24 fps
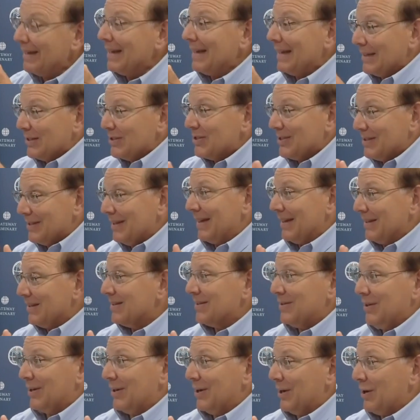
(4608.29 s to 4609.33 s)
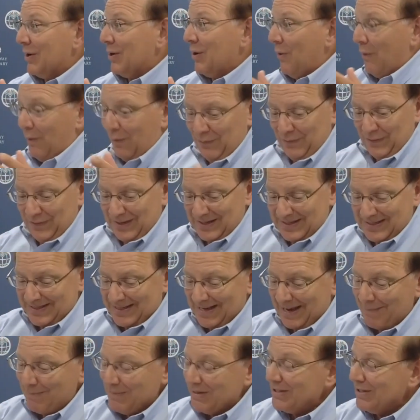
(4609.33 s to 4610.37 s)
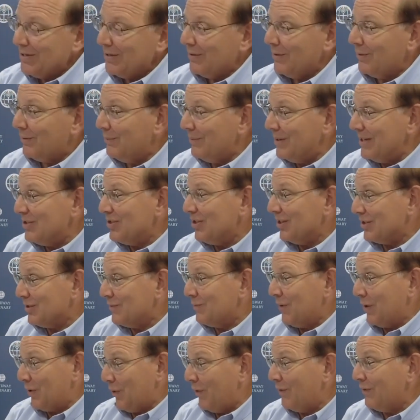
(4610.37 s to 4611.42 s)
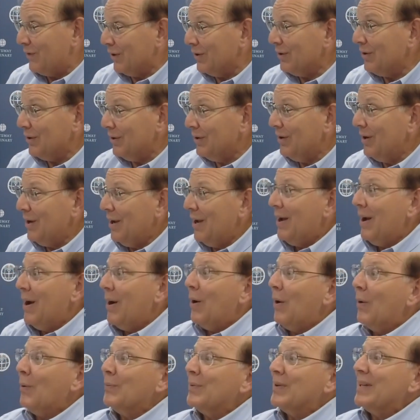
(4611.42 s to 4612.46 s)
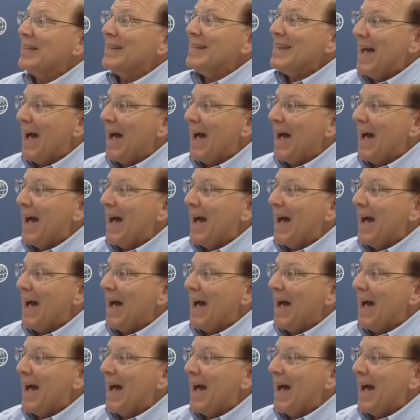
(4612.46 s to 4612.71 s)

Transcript: is is going to go over the same material we just went over only okay.